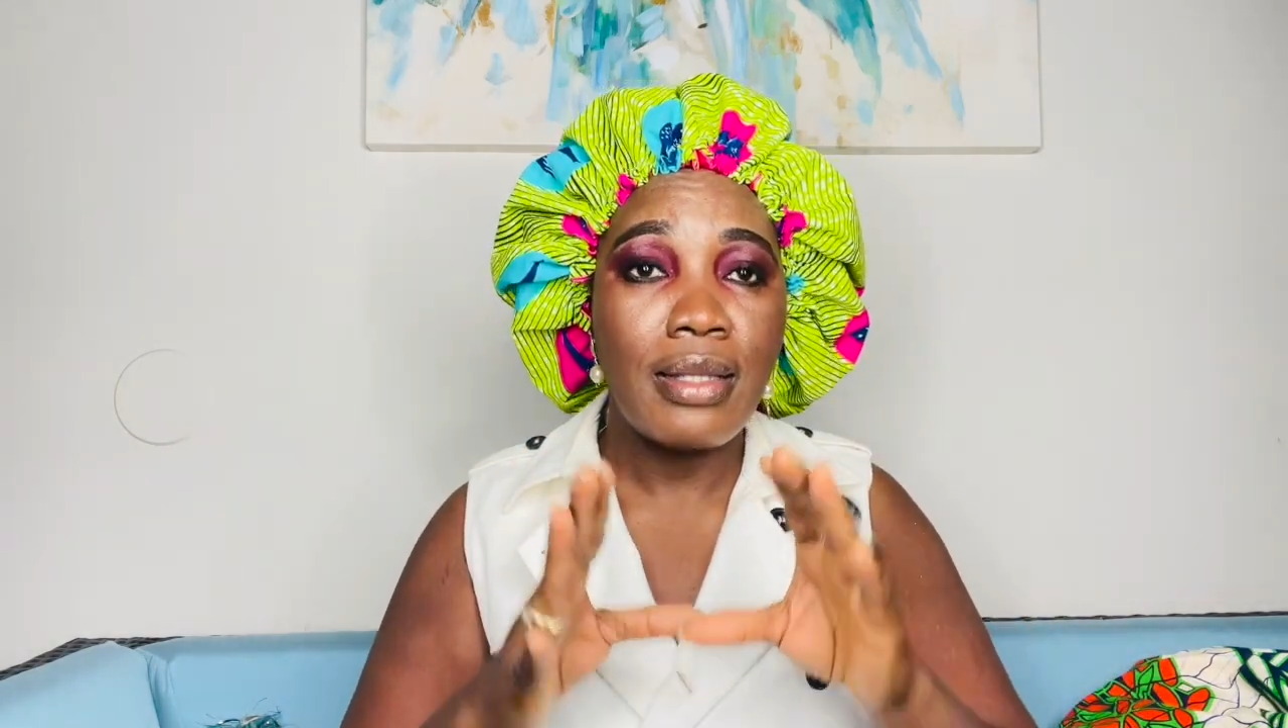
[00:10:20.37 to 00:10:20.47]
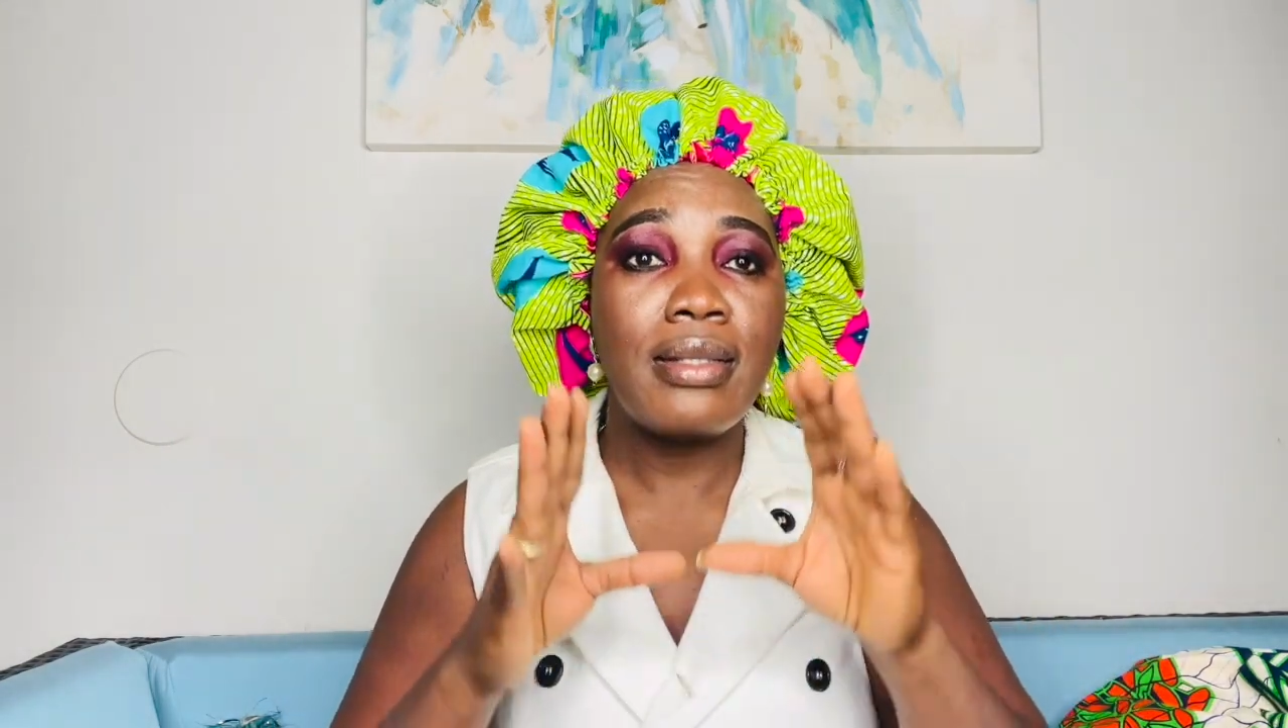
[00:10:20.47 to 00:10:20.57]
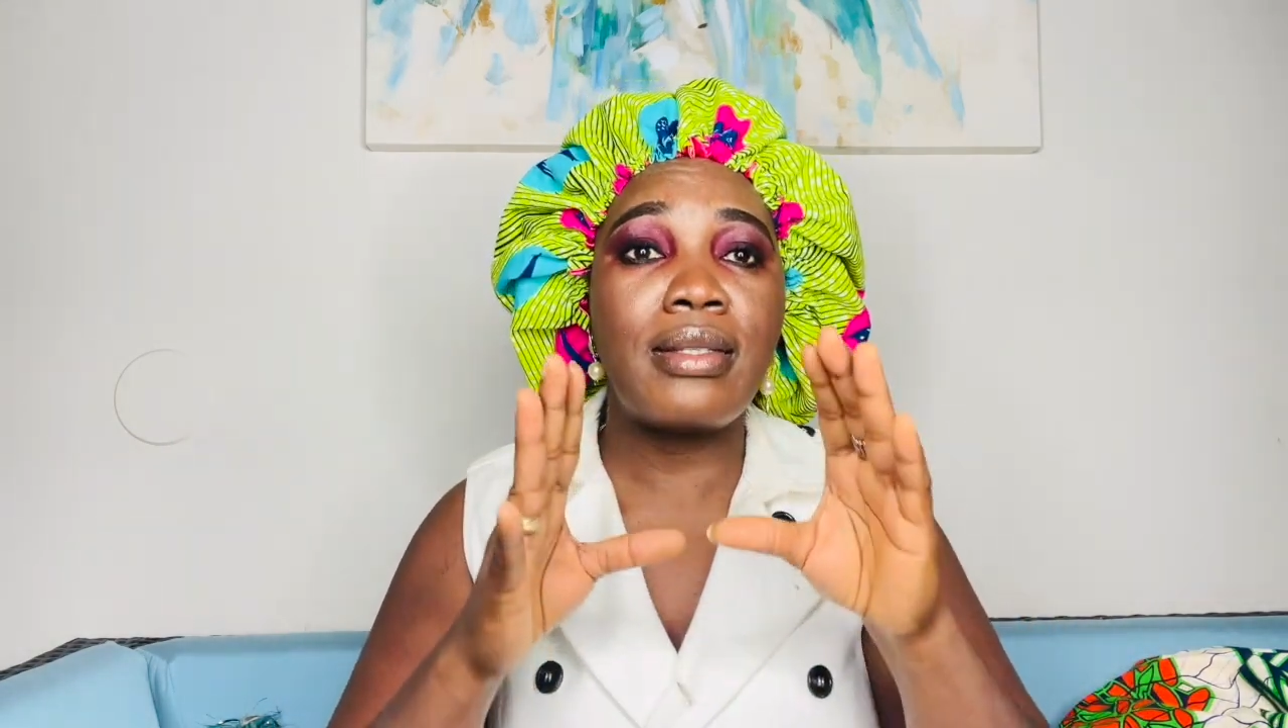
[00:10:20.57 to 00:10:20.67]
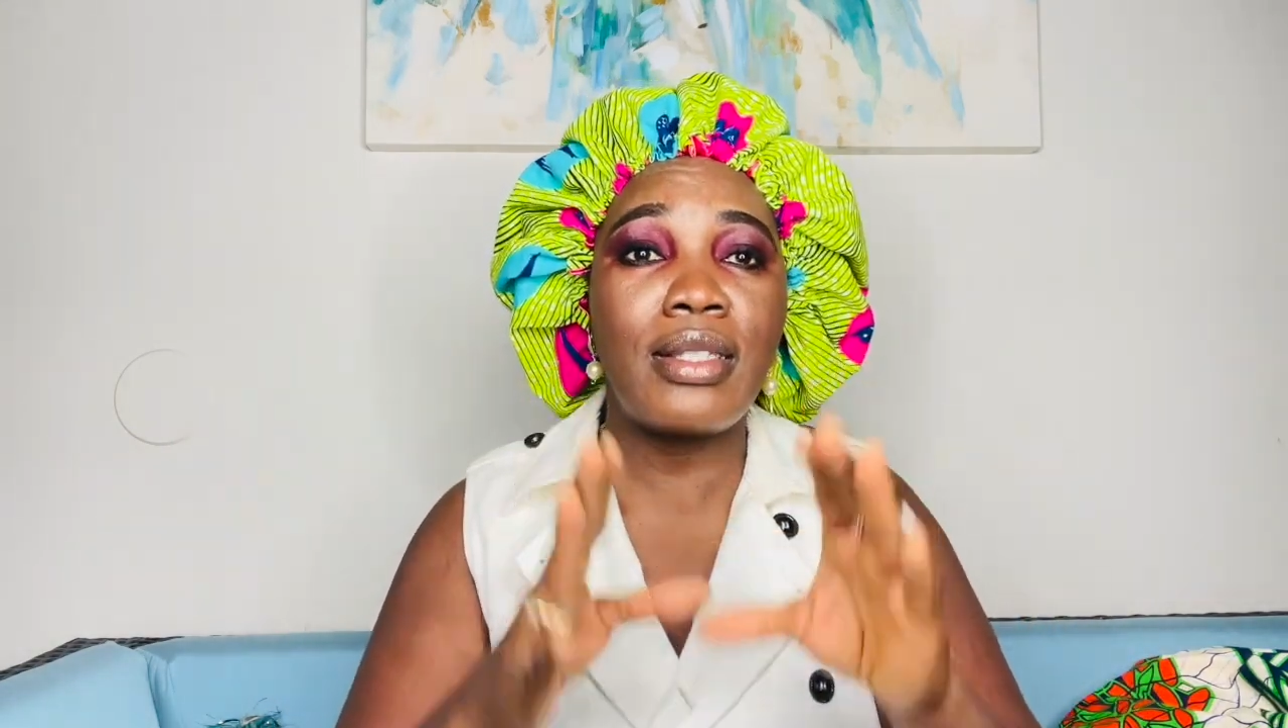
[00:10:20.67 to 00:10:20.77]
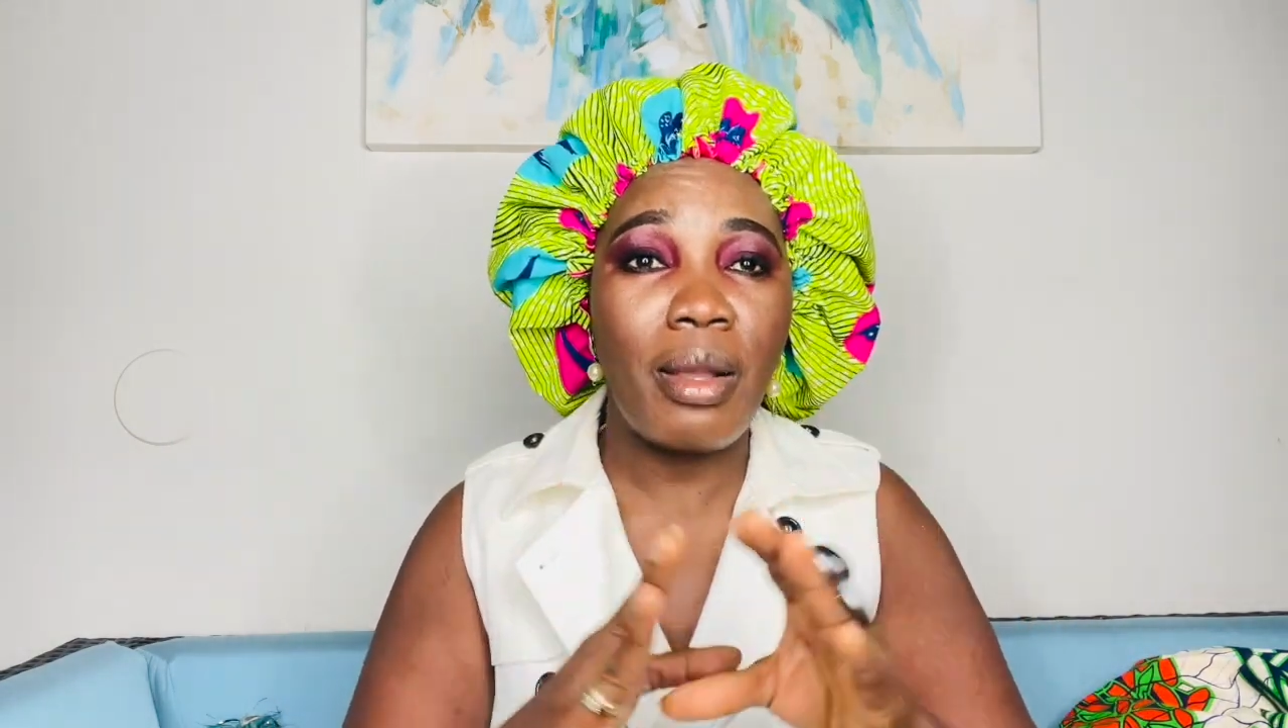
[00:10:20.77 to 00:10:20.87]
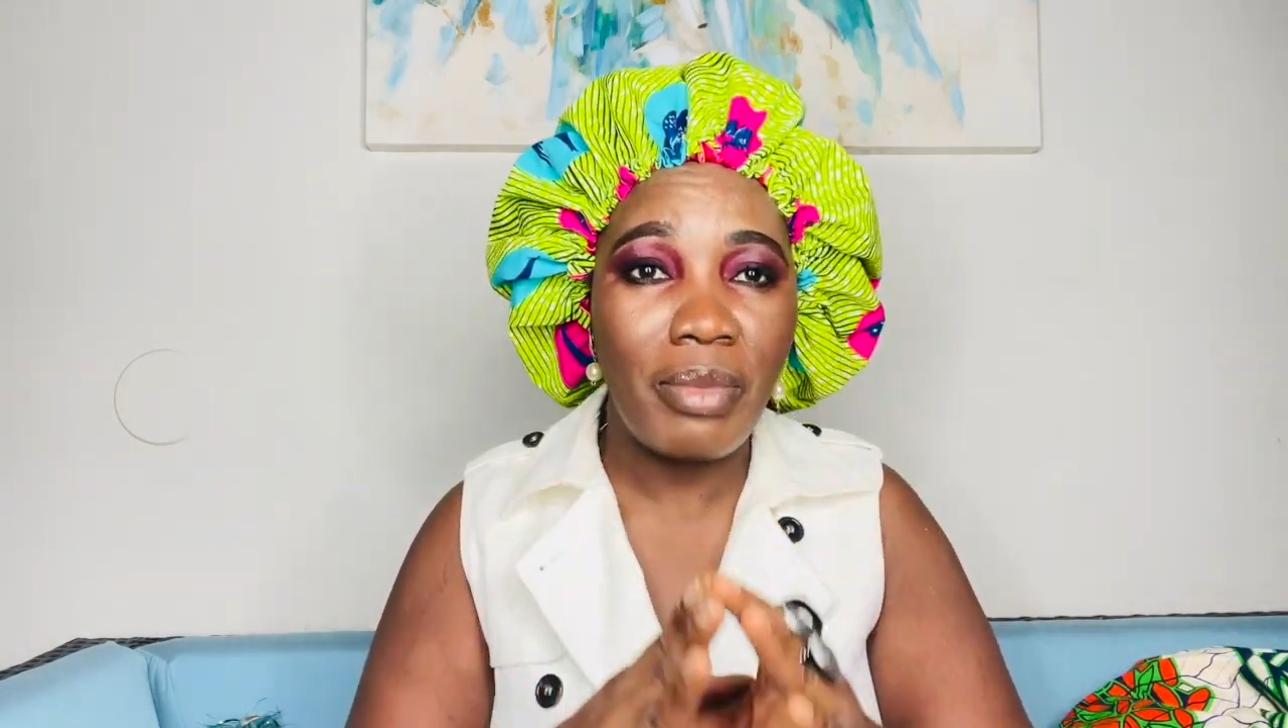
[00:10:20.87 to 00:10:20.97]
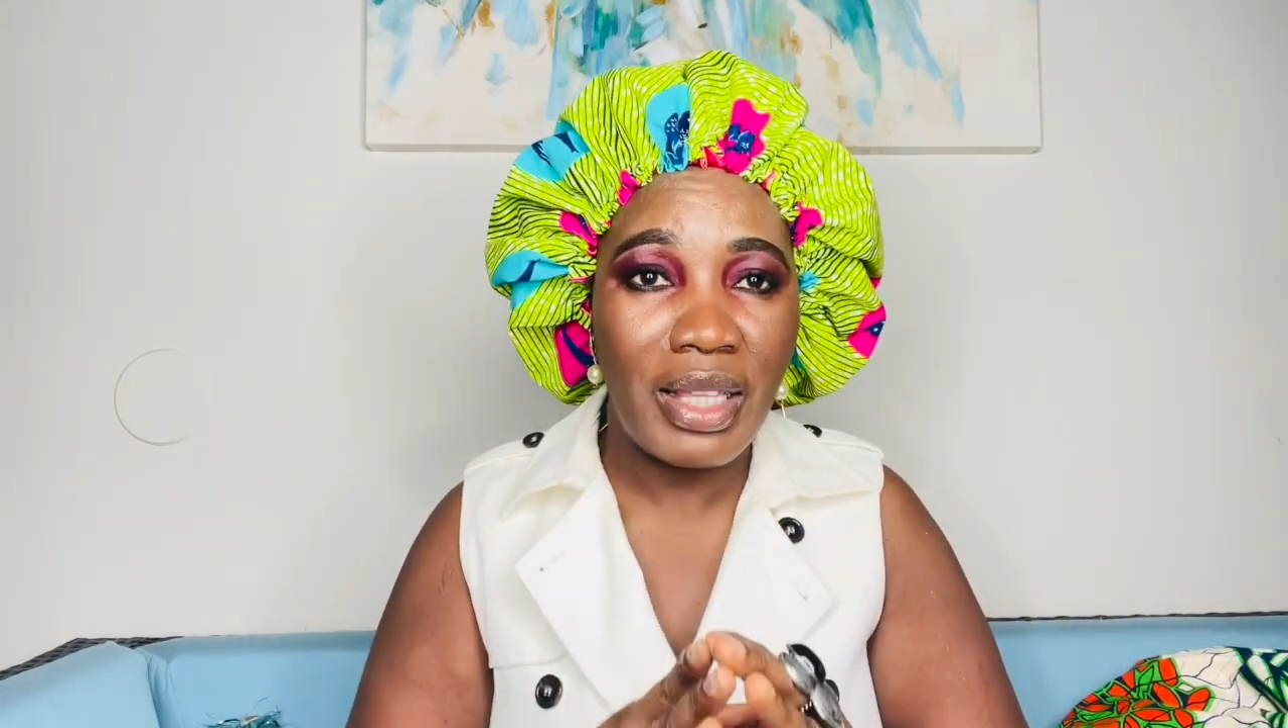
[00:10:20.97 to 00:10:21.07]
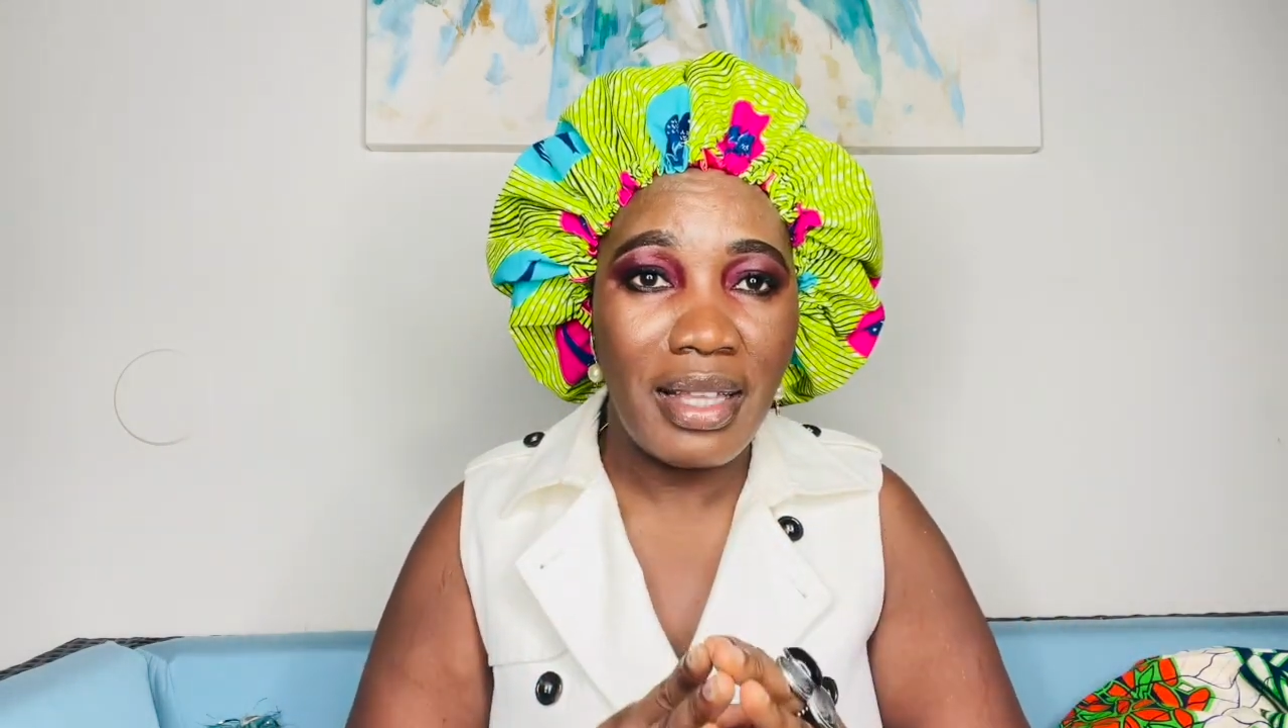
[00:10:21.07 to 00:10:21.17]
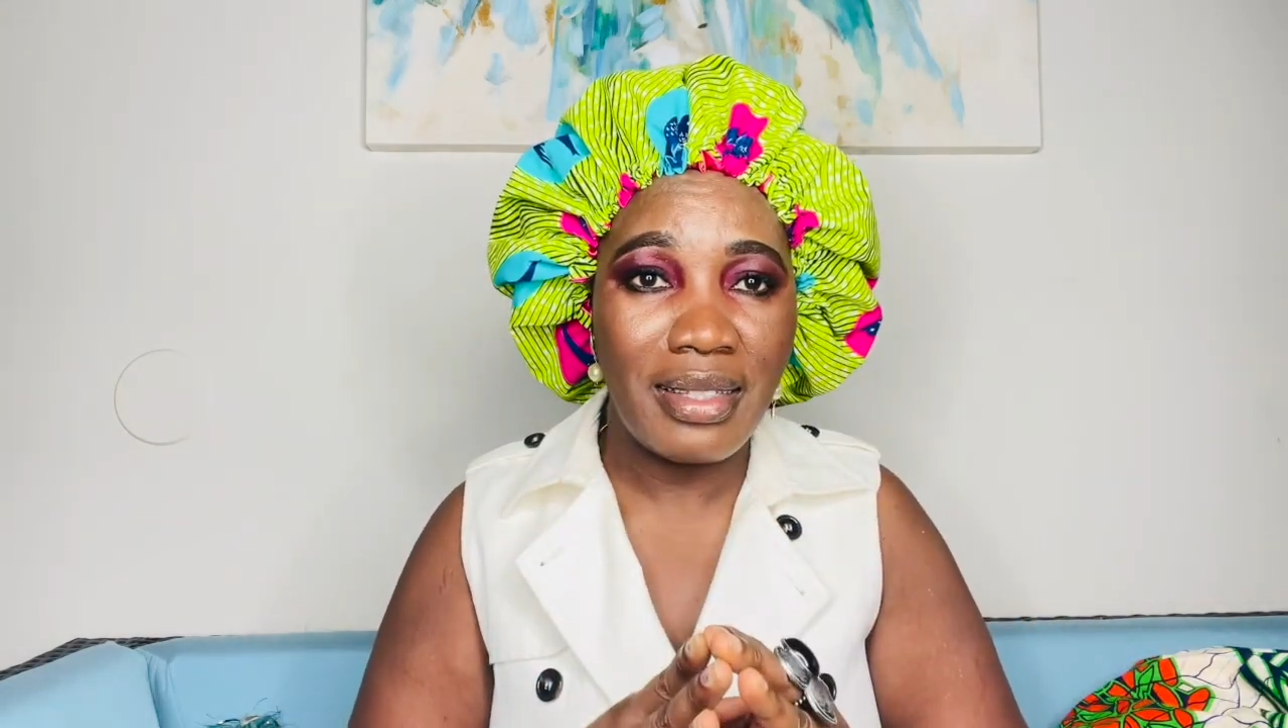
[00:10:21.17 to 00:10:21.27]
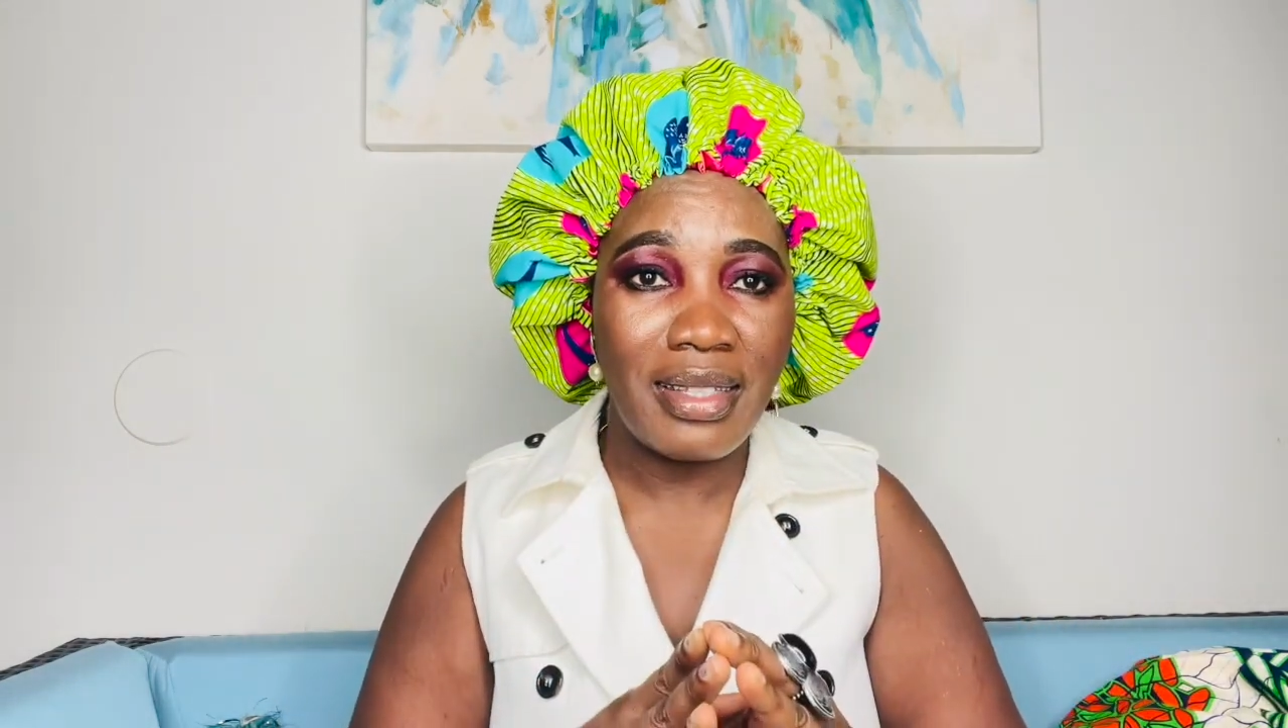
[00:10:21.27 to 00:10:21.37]

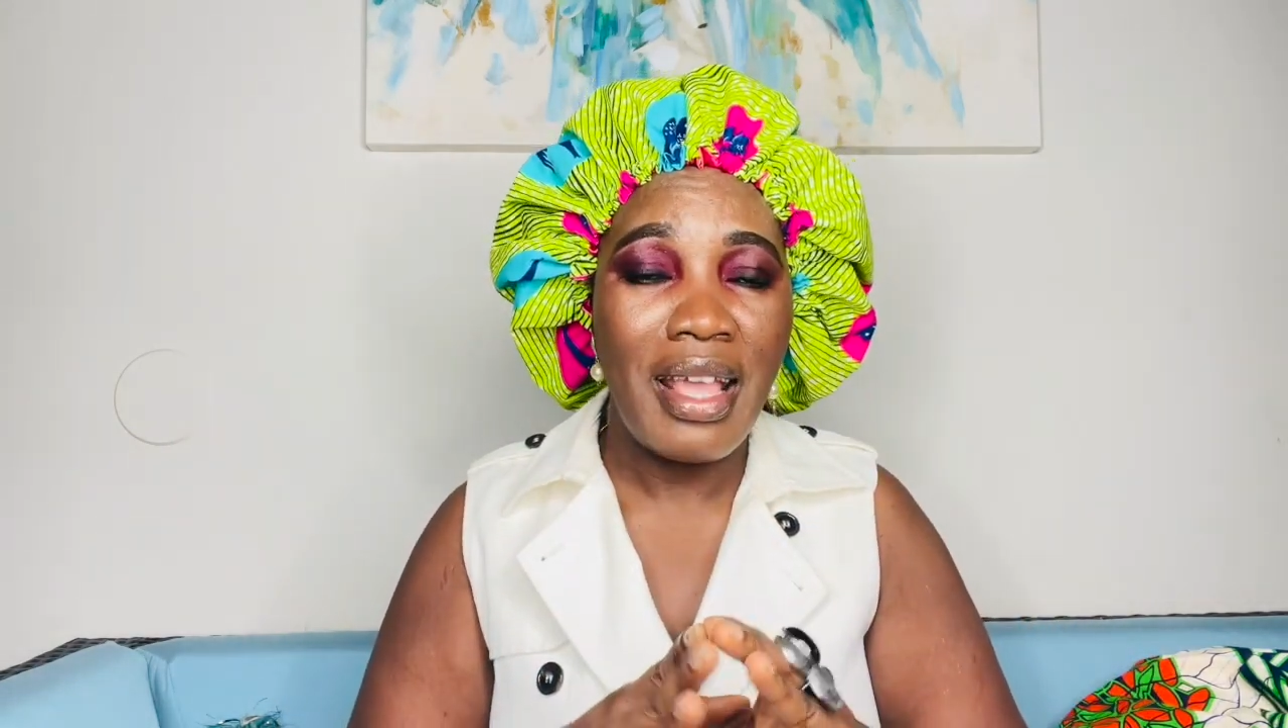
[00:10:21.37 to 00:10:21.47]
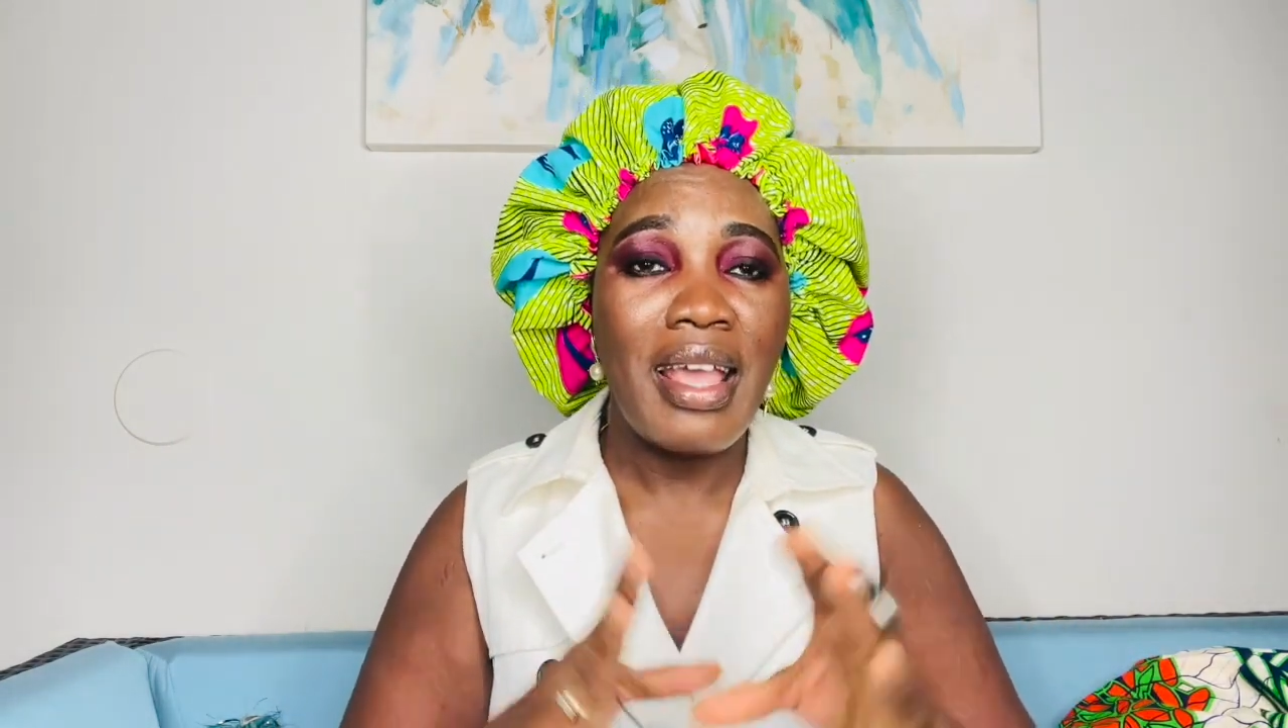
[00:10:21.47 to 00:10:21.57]
something.